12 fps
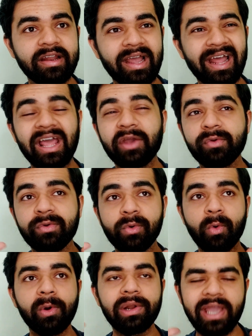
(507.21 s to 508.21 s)
And I couldn't
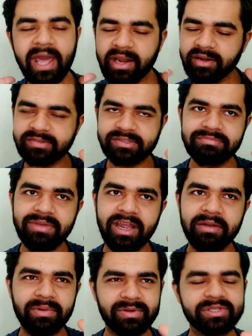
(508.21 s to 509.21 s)
hold characters in my
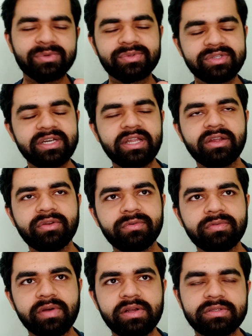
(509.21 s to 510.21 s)
head because I was reading it too
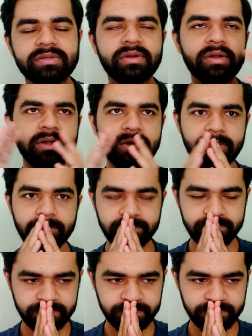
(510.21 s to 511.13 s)
fast. You know what?